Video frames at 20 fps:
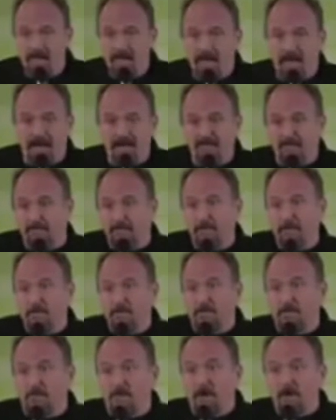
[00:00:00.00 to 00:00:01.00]
I
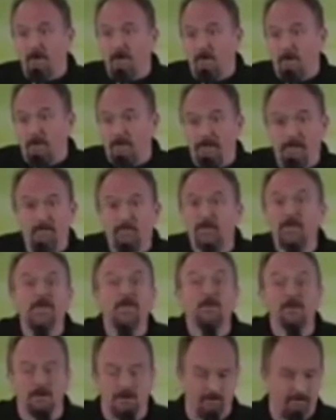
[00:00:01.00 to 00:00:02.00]
feel every
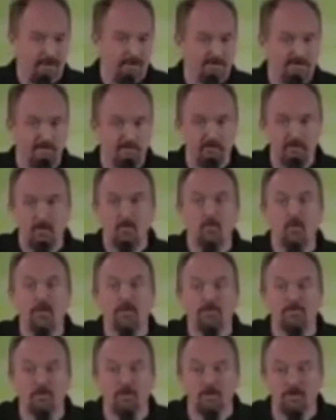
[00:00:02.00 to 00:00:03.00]
year I've got something to work
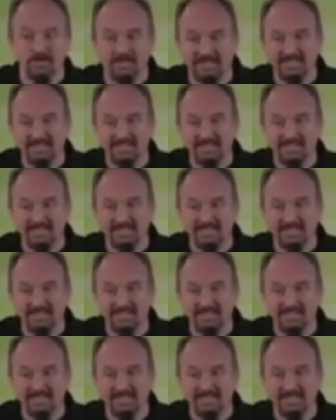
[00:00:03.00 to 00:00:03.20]
for.